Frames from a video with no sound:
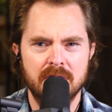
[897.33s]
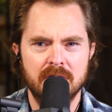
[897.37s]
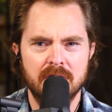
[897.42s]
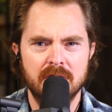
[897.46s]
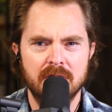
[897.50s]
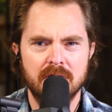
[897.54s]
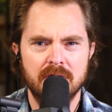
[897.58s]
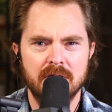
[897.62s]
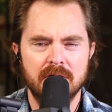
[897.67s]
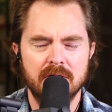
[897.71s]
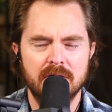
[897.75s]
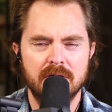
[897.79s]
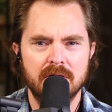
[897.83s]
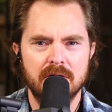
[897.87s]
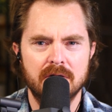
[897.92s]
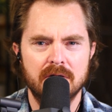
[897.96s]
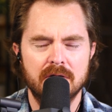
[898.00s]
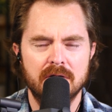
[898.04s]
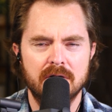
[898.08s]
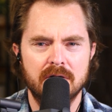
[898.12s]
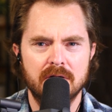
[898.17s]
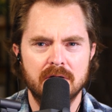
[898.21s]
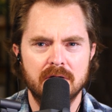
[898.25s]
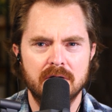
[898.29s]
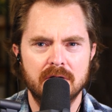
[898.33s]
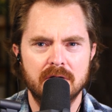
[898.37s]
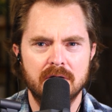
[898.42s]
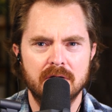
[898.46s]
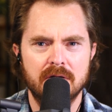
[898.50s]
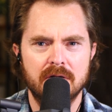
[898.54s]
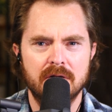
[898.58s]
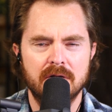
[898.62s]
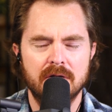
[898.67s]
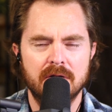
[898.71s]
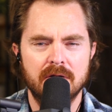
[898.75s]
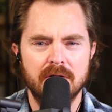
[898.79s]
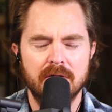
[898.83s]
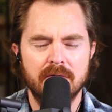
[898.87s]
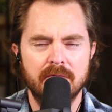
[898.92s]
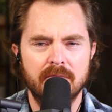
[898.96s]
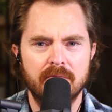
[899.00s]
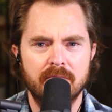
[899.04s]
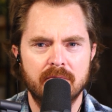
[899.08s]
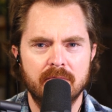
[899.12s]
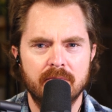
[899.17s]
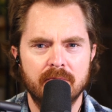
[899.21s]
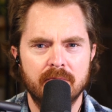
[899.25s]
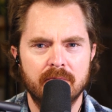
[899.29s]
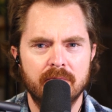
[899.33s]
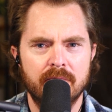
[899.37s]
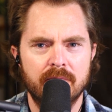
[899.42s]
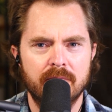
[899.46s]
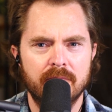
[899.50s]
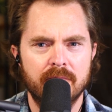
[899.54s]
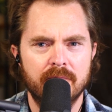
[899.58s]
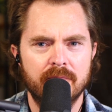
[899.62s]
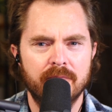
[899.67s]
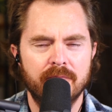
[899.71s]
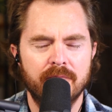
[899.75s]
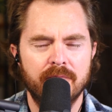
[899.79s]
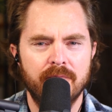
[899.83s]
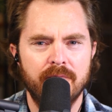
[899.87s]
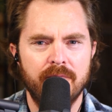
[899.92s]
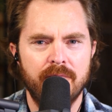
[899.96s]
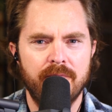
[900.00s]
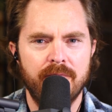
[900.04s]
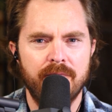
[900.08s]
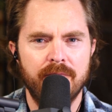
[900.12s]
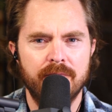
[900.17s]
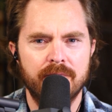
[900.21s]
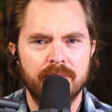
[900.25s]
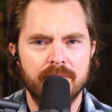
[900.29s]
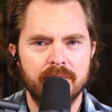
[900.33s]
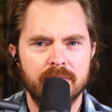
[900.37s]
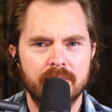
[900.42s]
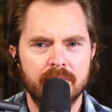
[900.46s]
No words are spoken by the person on screen.